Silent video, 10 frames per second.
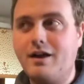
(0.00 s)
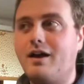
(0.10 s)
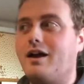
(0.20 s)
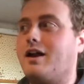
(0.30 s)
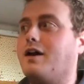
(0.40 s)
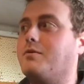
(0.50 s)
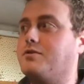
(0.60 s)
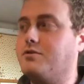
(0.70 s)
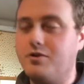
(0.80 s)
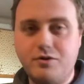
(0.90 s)
and I will
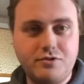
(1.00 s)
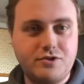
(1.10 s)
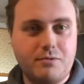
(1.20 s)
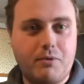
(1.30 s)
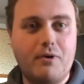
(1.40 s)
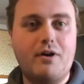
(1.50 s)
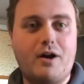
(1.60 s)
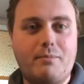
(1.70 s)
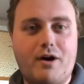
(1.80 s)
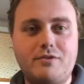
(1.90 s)
do a news report
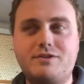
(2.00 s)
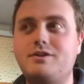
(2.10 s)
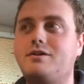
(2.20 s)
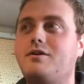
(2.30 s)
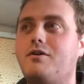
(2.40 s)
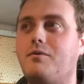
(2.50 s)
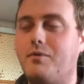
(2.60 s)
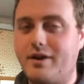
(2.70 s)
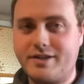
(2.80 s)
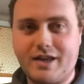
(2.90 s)
about
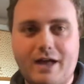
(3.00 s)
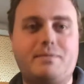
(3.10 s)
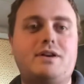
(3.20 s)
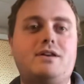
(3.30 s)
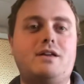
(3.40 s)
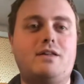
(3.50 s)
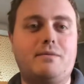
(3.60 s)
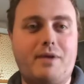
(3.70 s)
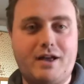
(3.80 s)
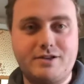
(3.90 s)
what has happened in the
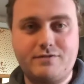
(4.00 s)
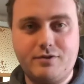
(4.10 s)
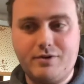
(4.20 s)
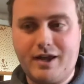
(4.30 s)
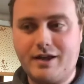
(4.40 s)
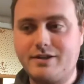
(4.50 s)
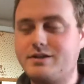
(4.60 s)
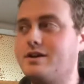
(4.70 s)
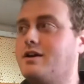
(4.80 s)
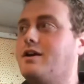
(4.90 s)
past few days.